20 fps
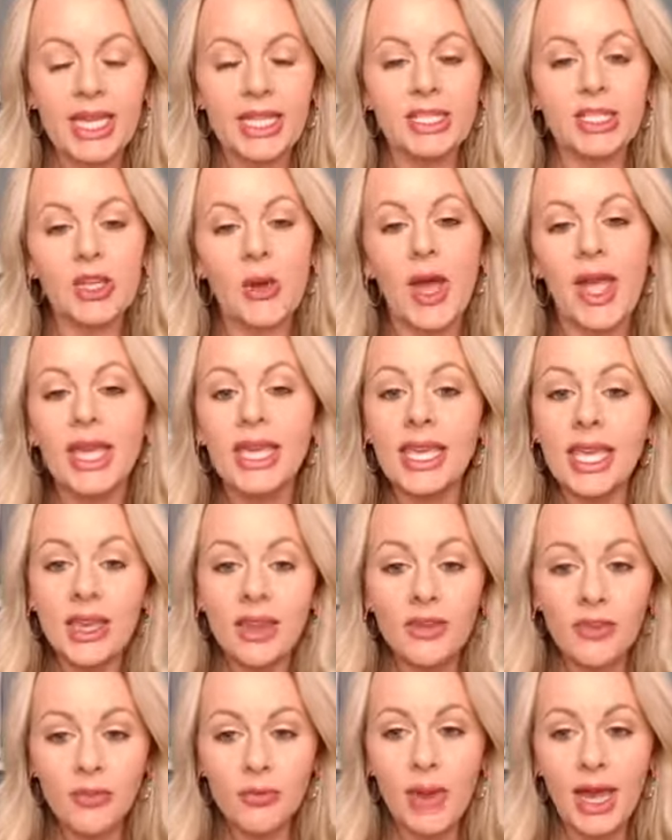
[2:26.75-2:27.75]
And so I
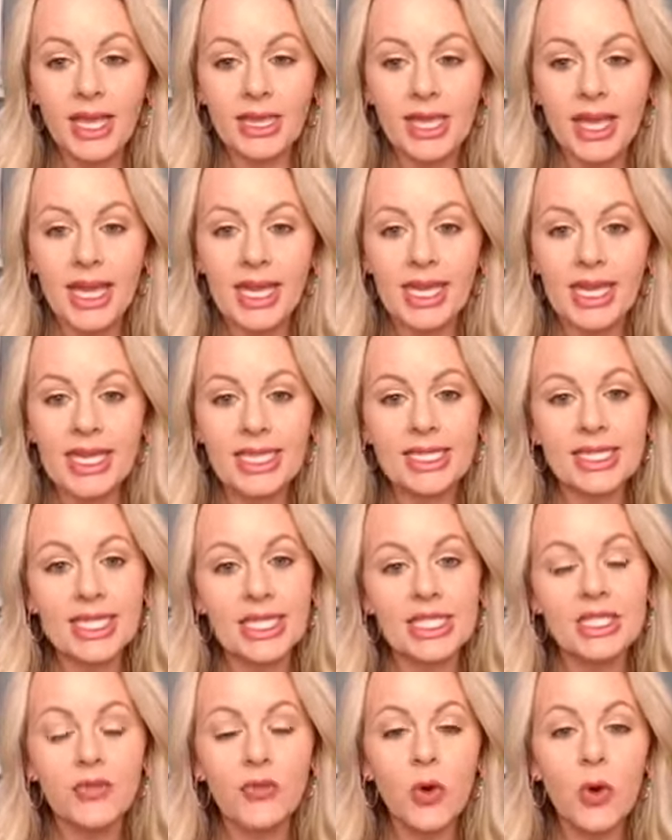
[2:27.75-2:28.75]
give my ladies
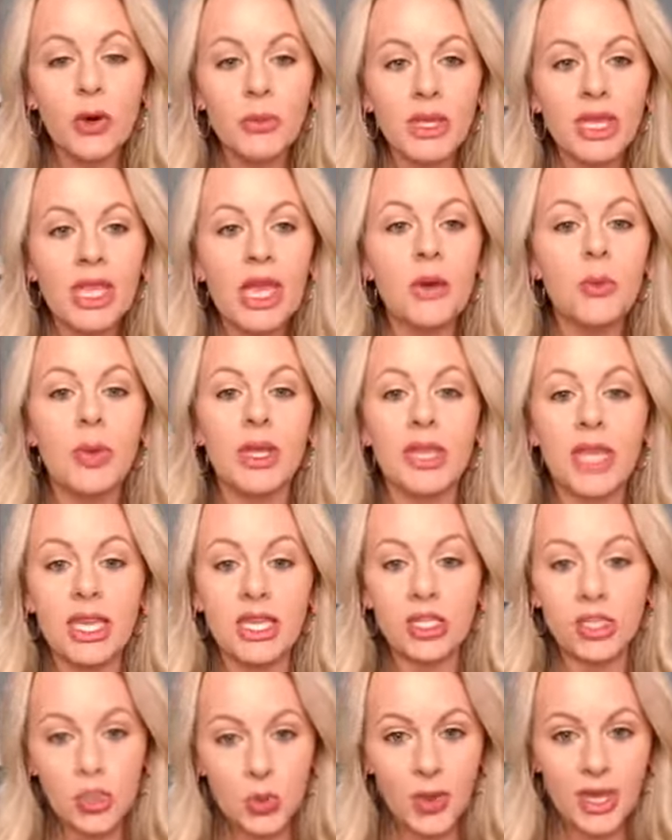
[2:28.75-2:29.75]
this formula when they
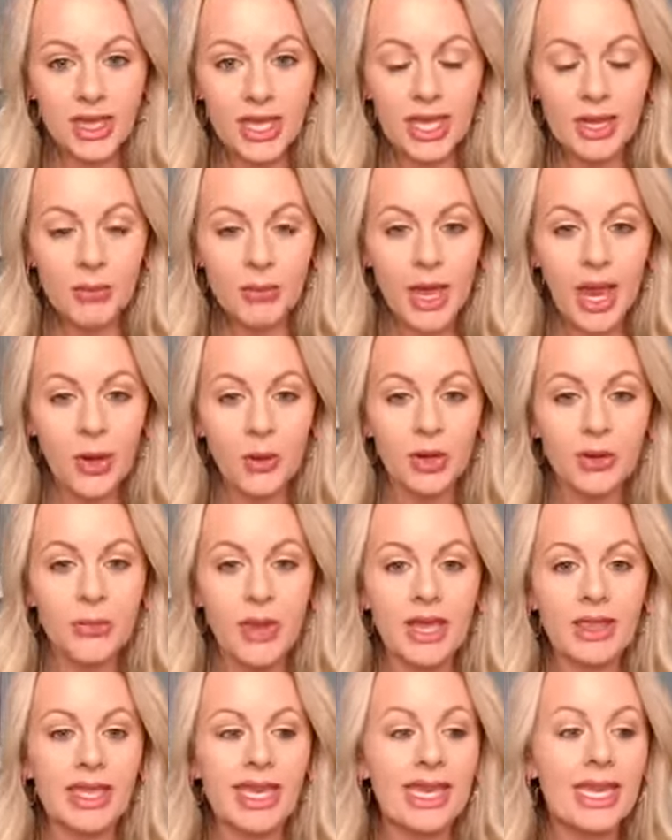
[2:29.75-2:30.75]
join the Empowered
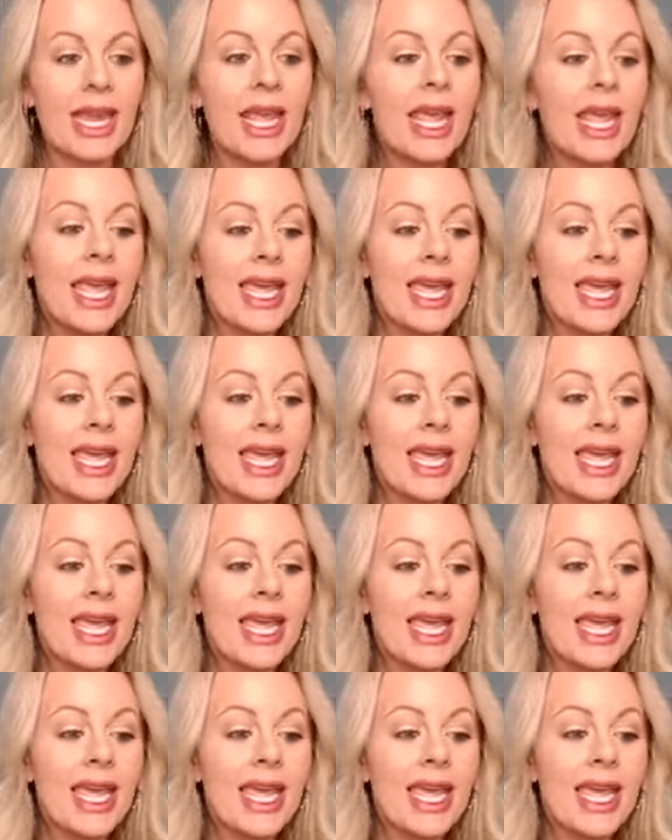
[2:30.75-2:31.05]
Method.